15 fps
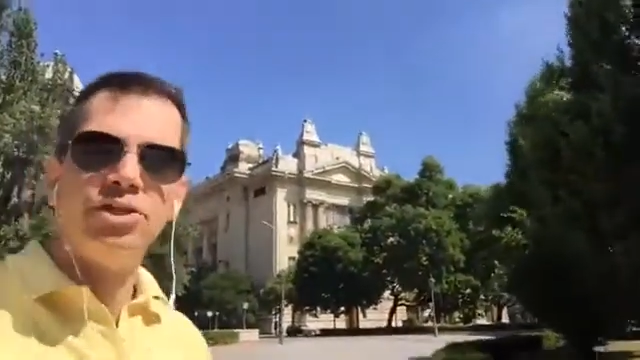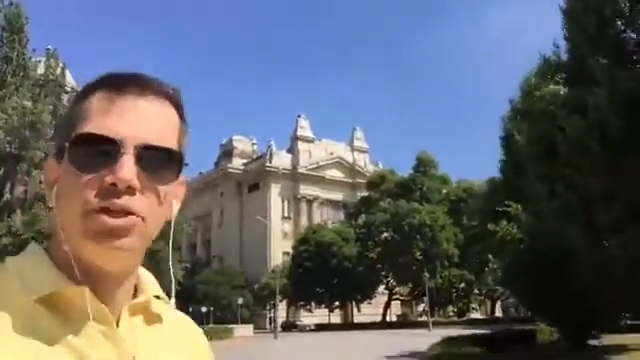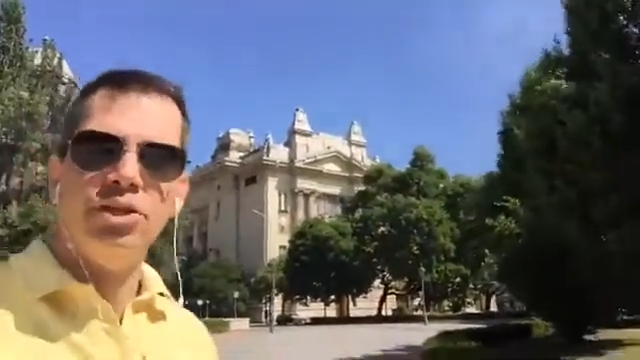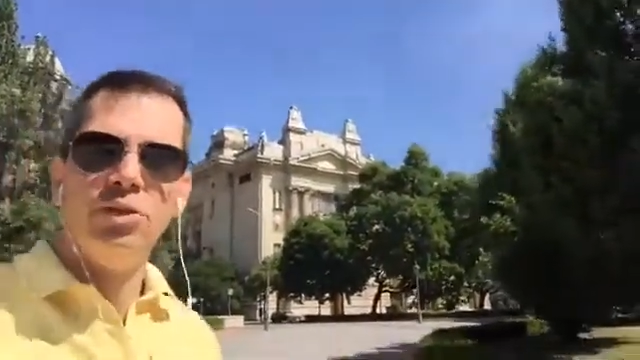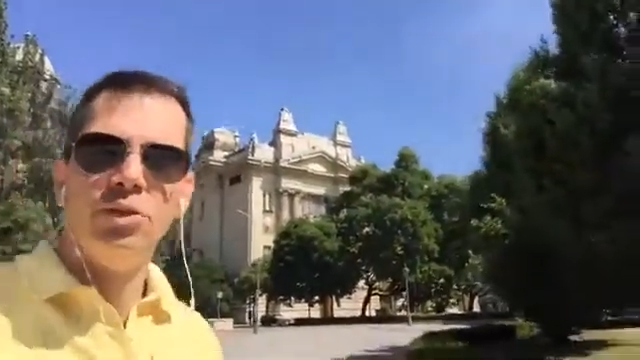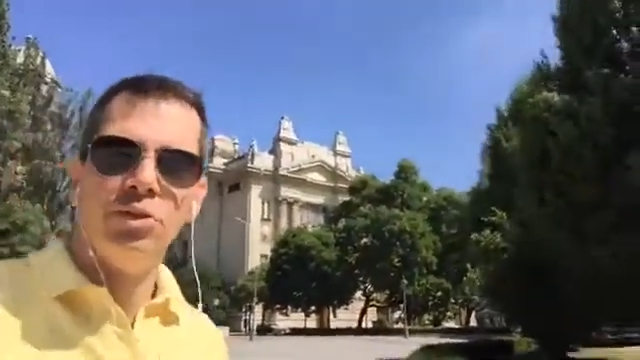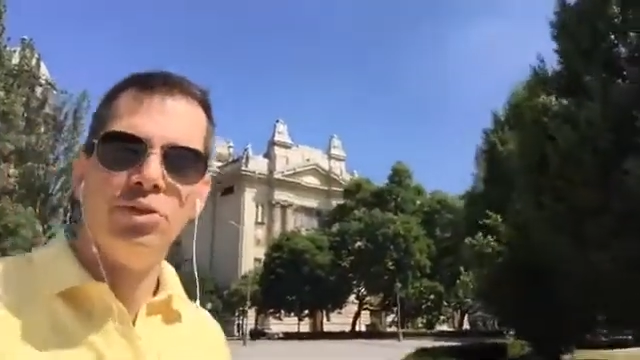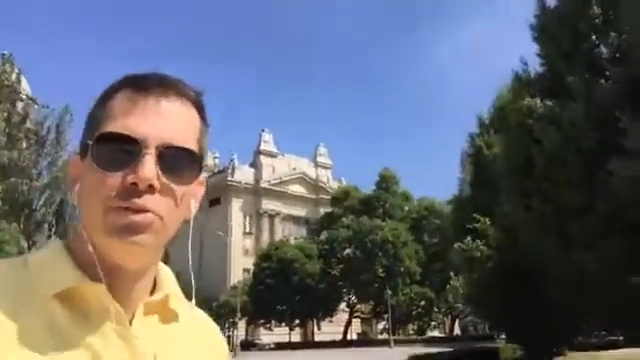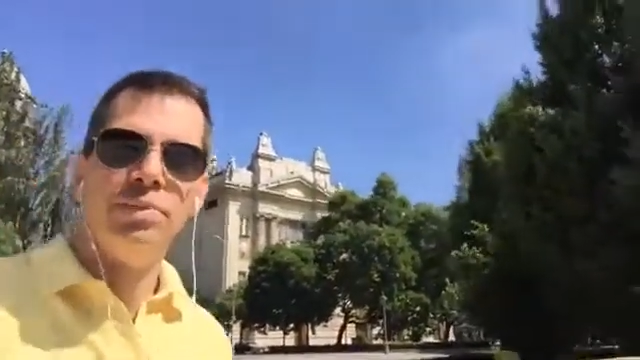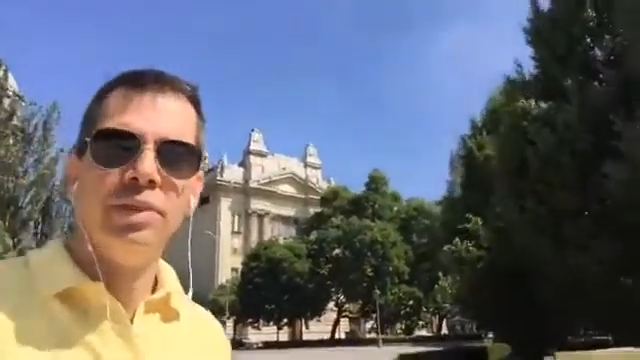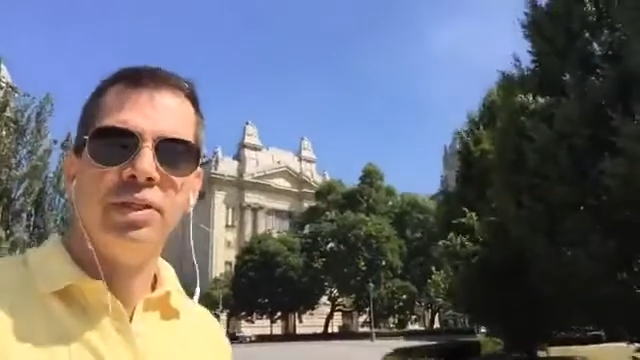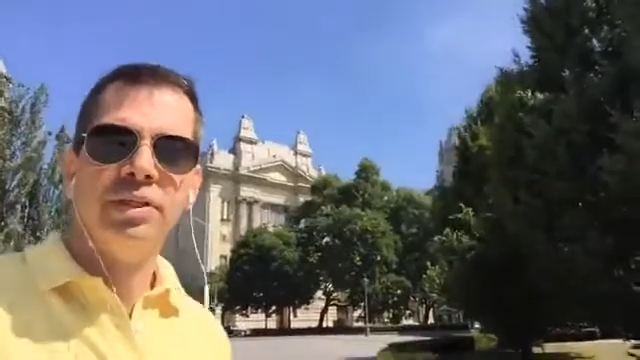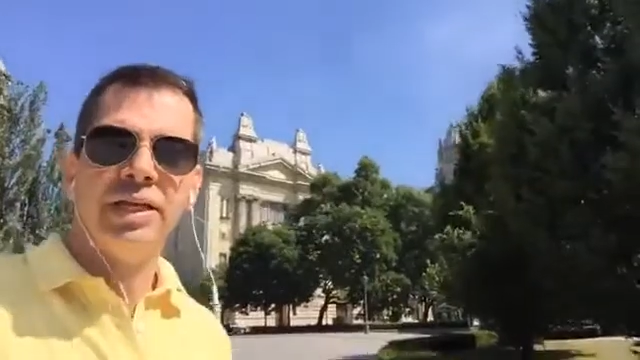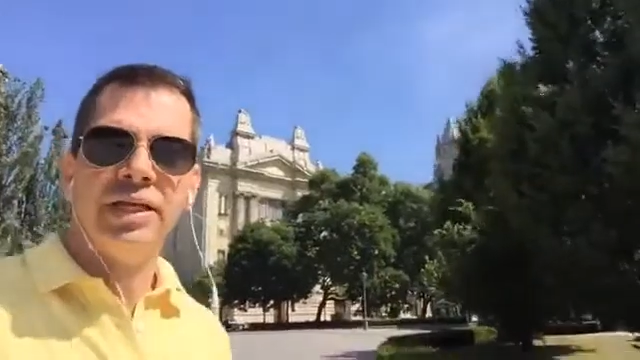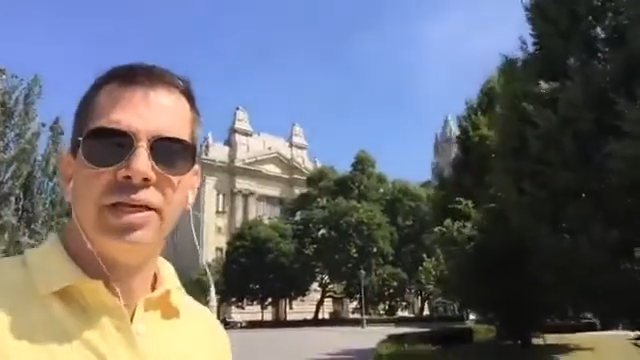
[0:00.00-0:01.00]
huge
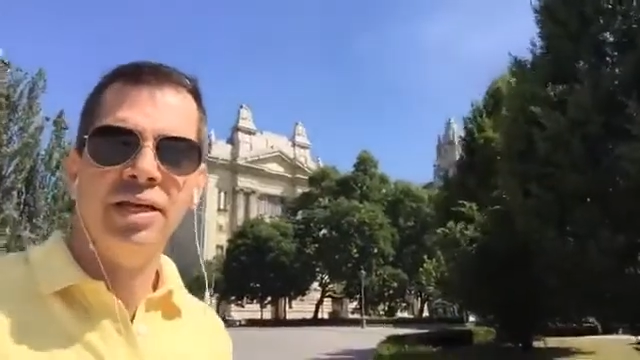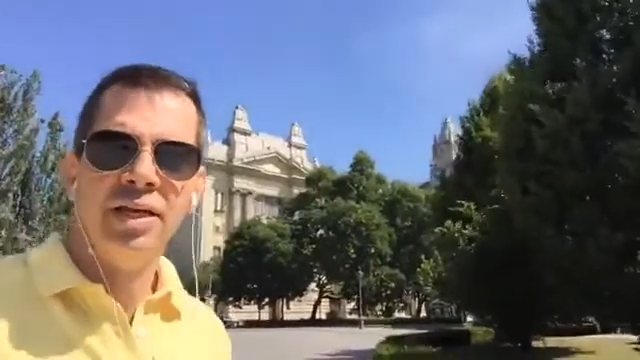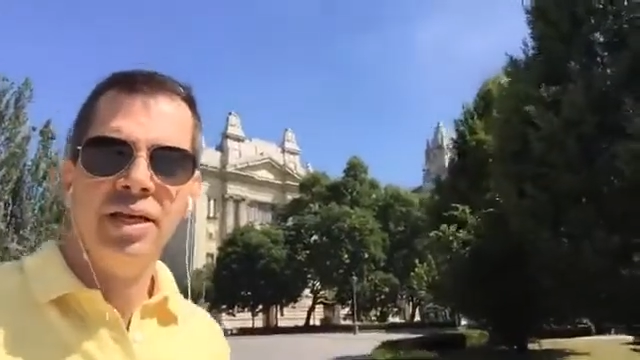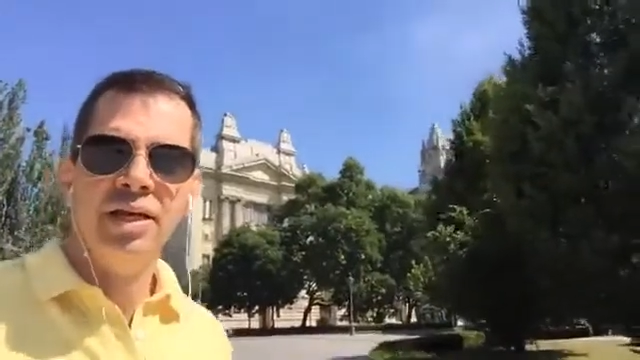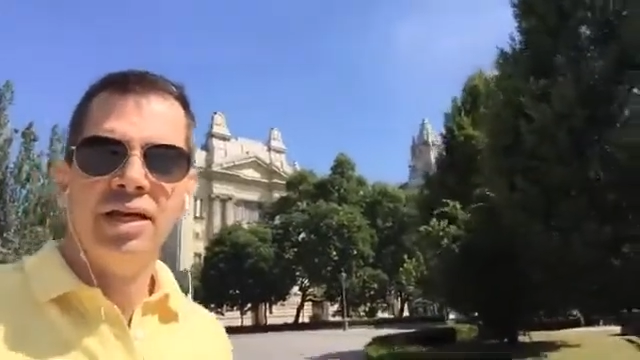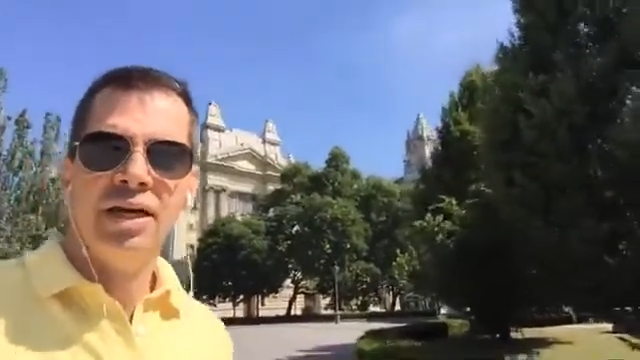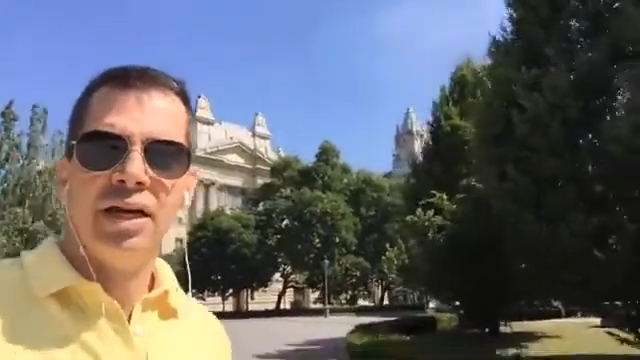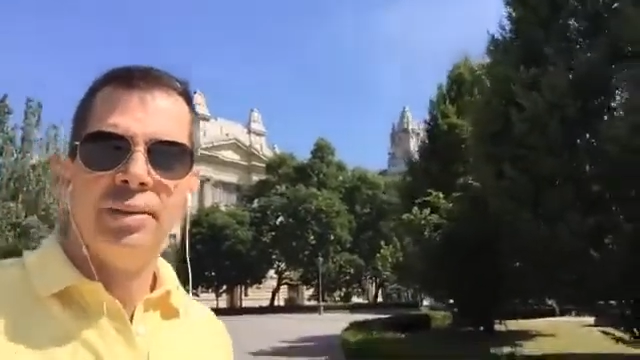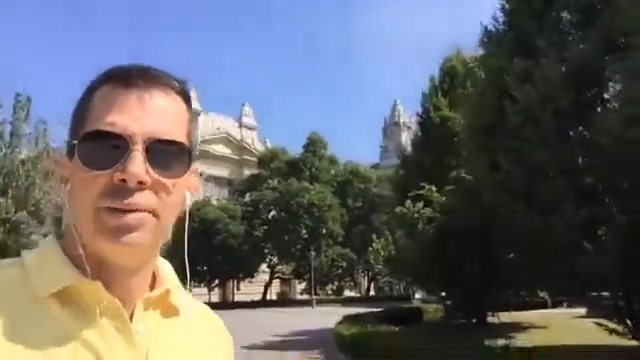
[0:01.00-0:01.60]
building. I'm